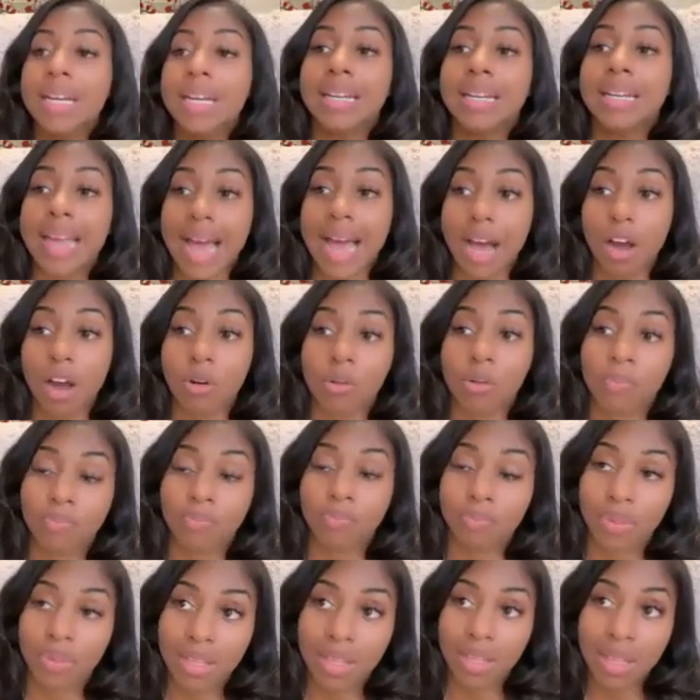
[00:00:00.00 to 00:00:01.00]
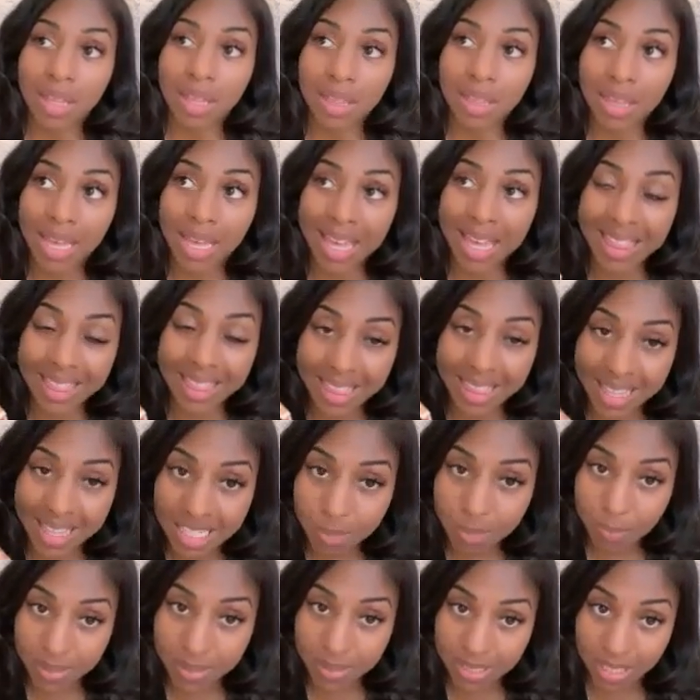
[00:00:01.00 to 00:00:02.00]
Now, in
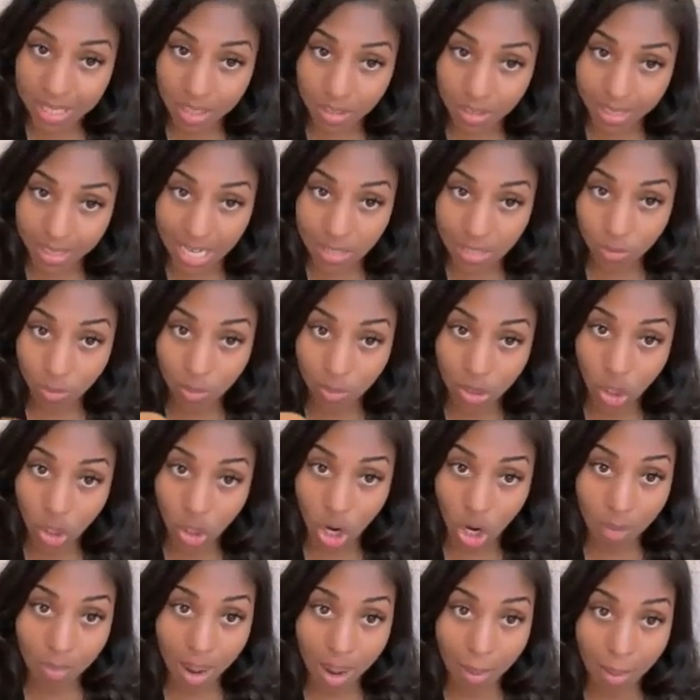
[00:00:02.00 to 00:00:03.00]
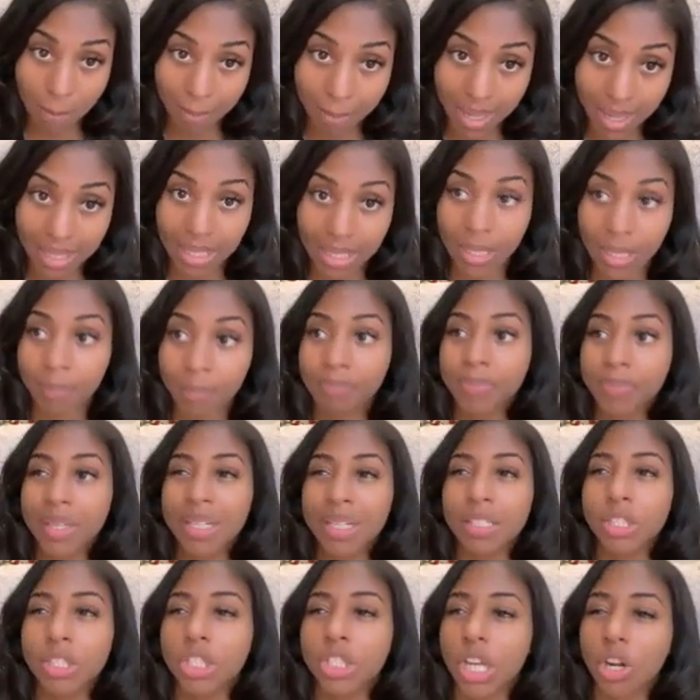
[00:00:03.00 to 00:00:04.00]
this particular case, when we talk about money,
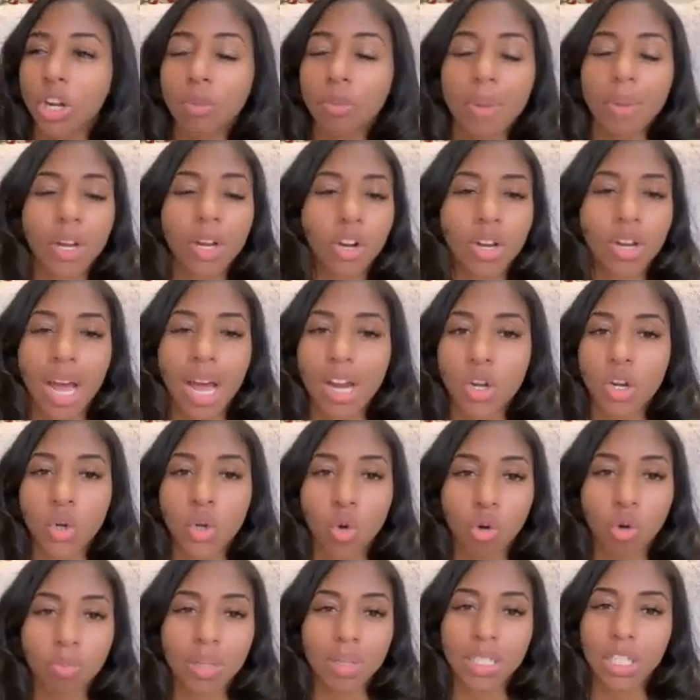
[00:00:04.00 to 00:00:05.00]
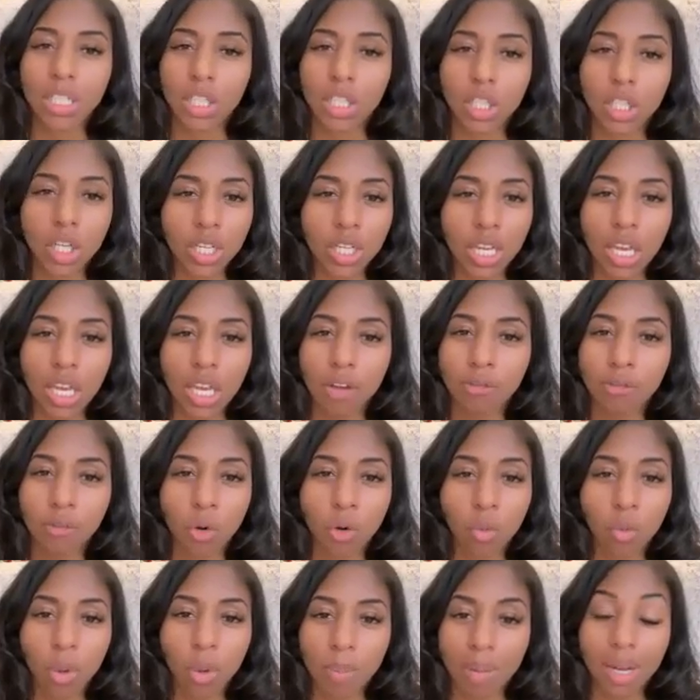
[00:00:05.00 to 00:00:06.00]
gentlemen are not normally looking
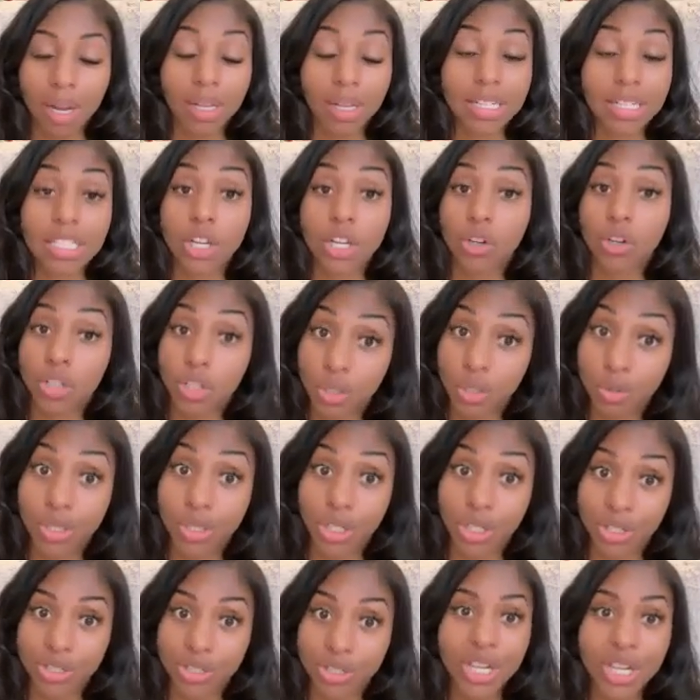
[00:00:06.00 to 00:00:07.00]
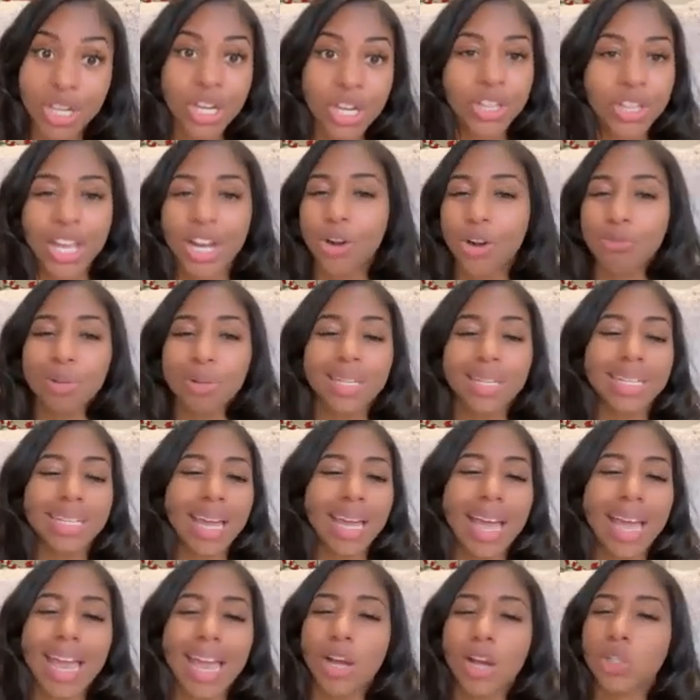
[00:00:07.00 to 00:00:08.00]
for women unless they're users. They don't really
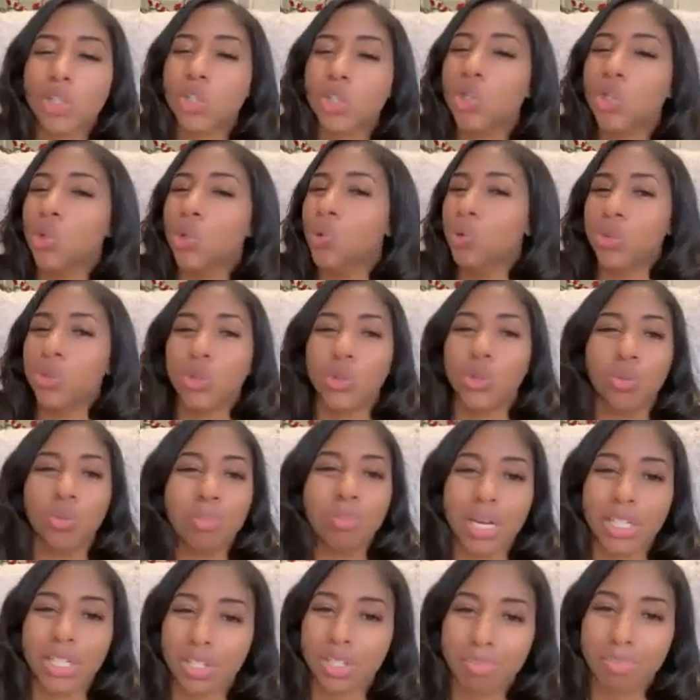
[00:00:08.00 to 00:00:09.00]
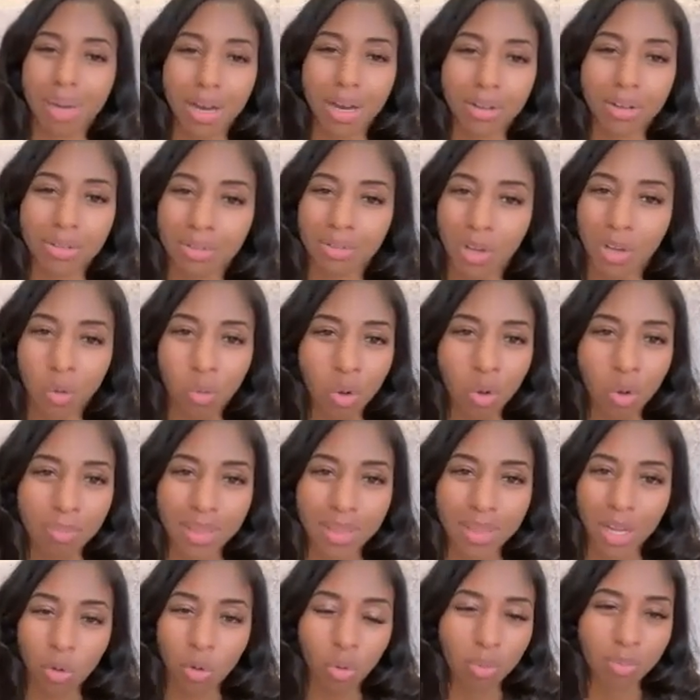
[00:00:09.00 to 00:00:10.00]
care too much about
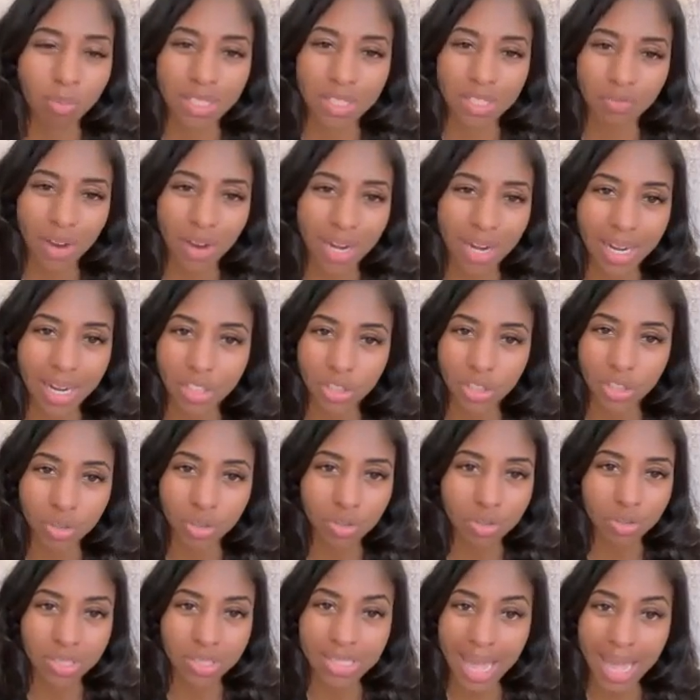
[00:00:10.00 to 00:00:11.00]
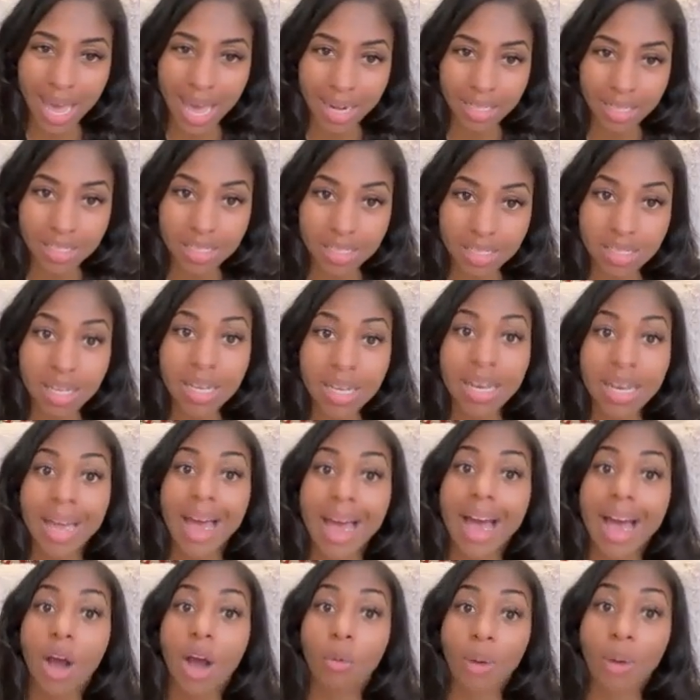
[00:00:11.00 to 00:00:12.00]
their woman's financial status. Mm-hmm.
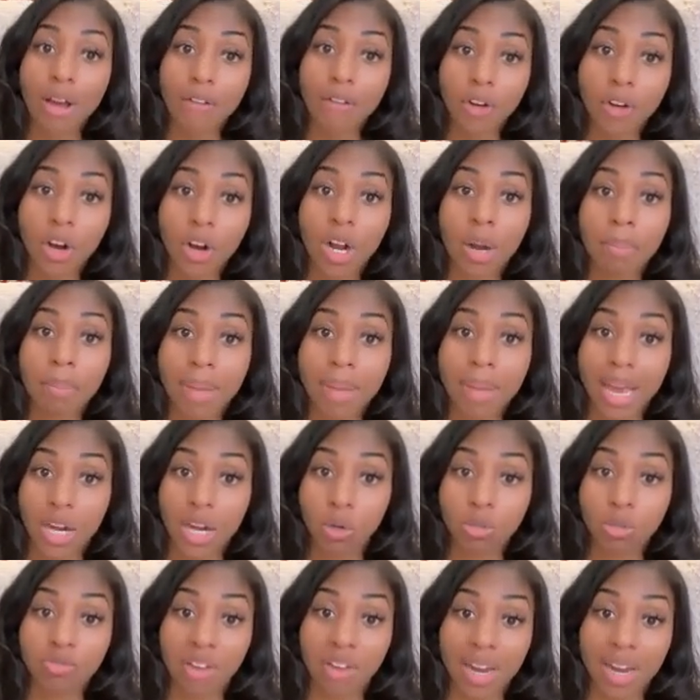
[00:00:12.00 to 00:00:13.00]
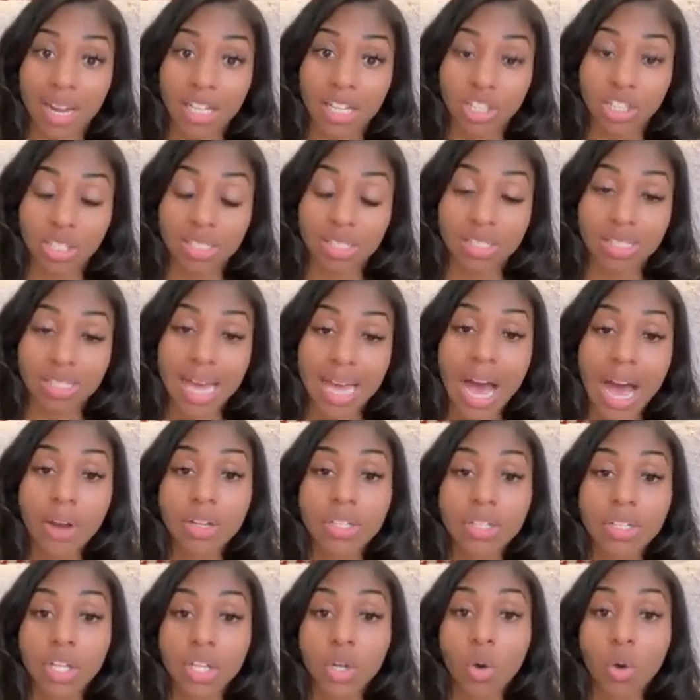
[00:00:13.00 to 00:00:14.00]
However, a man who's financially sound
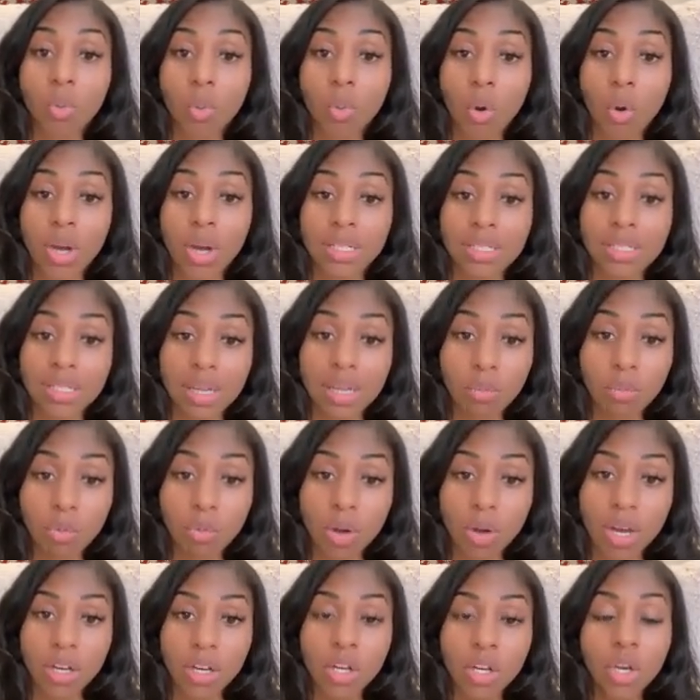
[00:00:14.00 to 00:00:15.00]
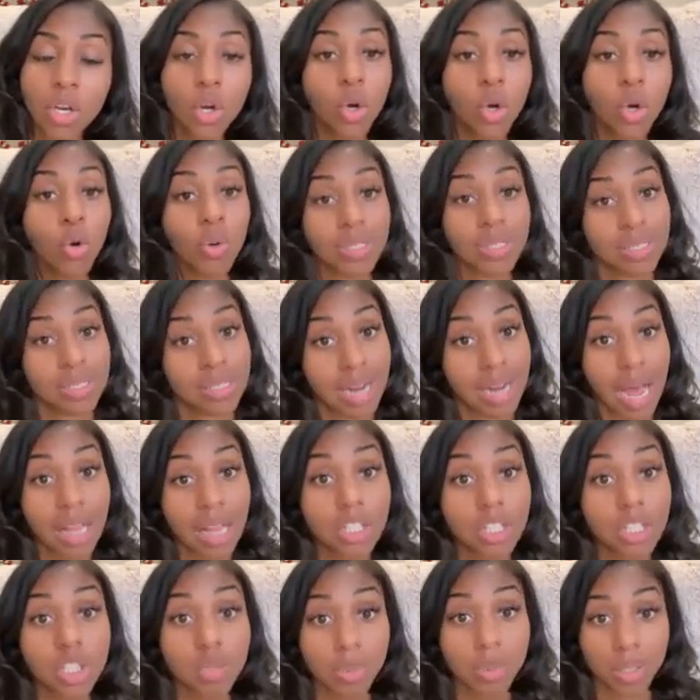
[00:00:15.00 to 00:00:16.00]
is going to want someone who is
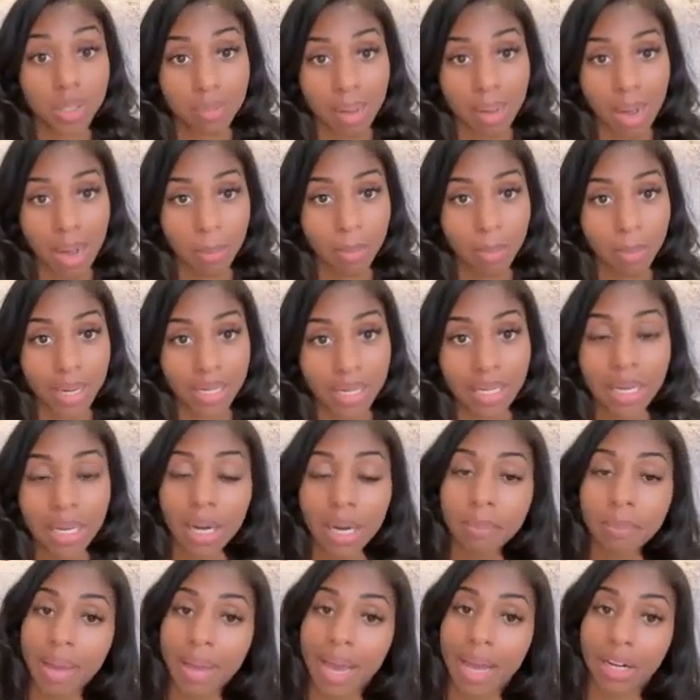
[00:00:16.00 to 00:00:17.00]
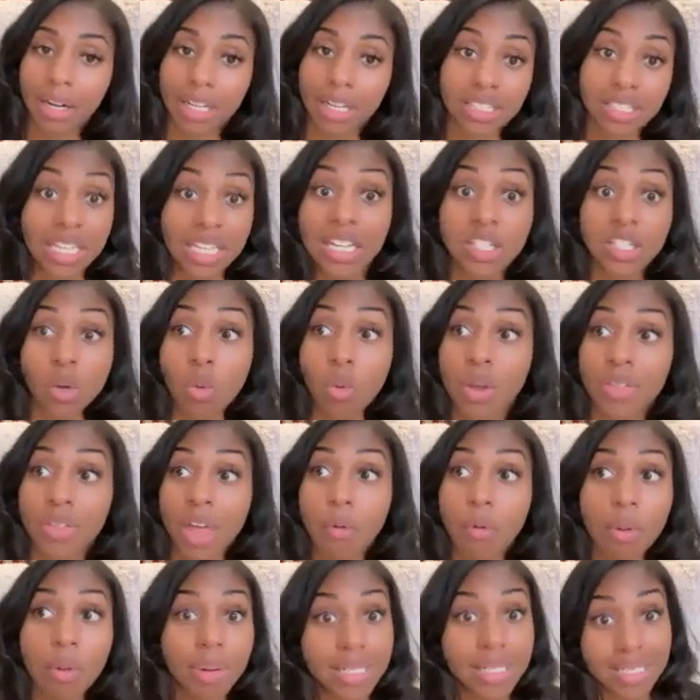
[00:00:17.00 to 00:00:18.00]
knowledgeable about money. A man, because he doesn't want
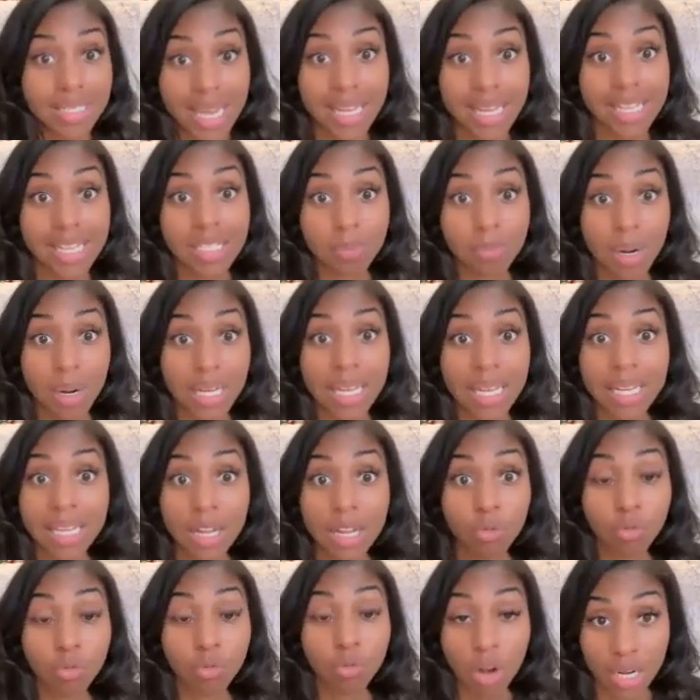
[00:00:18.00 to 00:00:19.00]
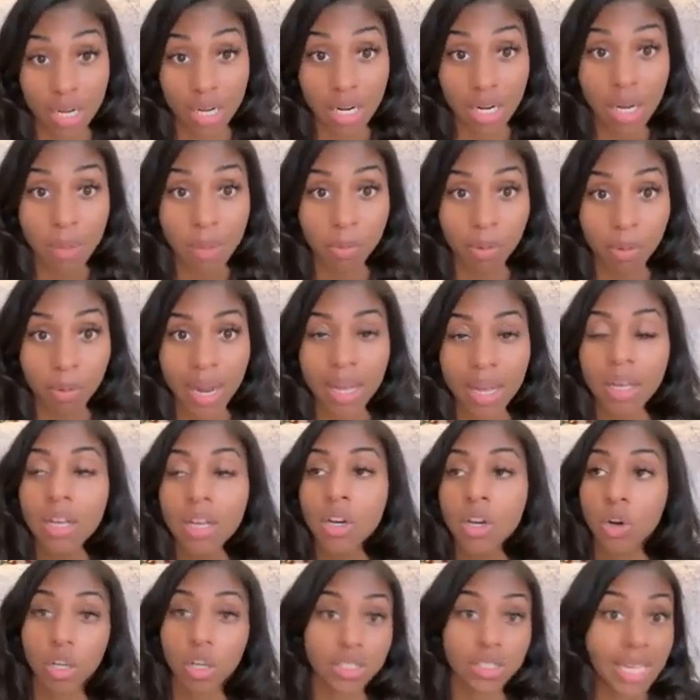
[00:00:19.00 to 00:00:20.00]
that woman to take his money and then run it up, right?
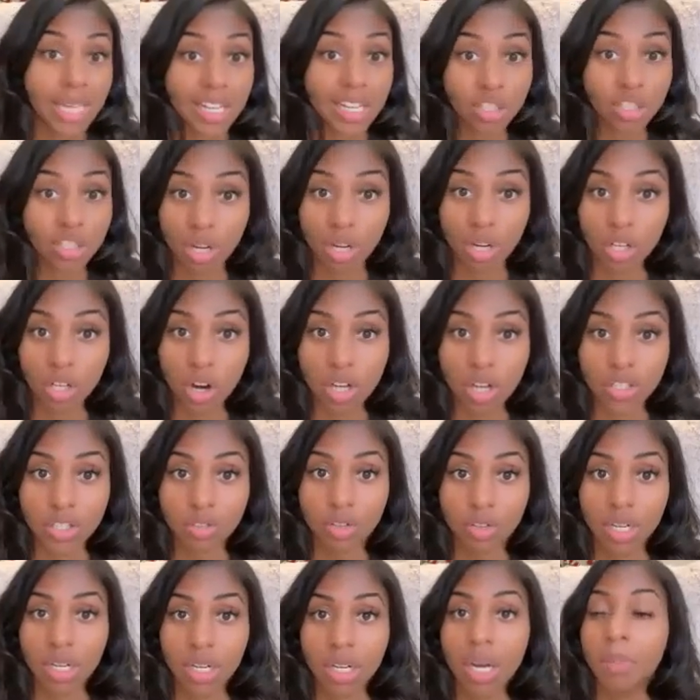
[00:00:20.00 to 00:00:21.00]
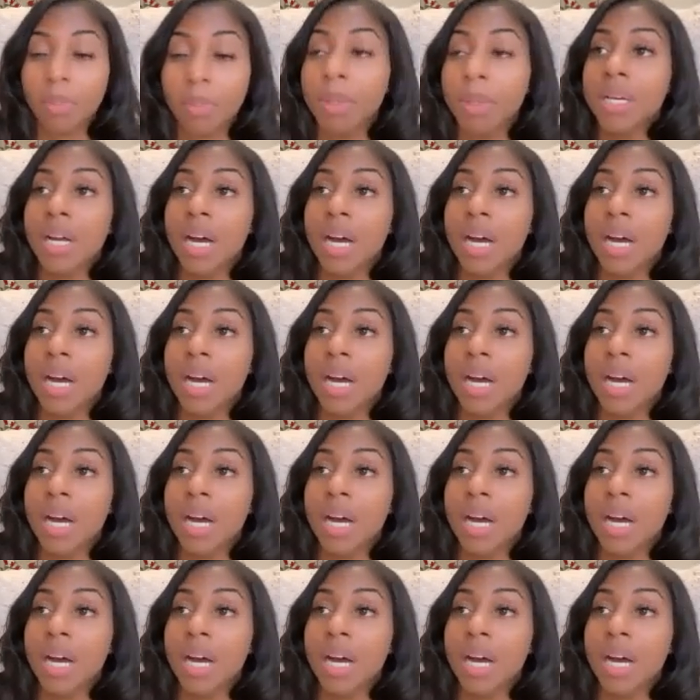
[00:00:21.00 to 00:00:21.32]
Or take his credit cards and run it up.